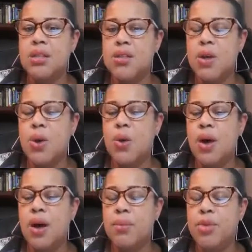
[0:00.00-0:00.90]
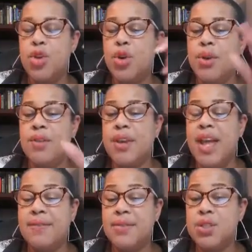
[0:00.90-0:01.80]
So you don't even
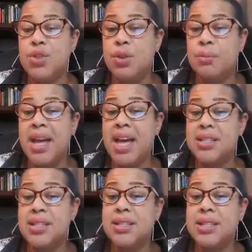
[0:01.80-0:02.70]
have to do the math to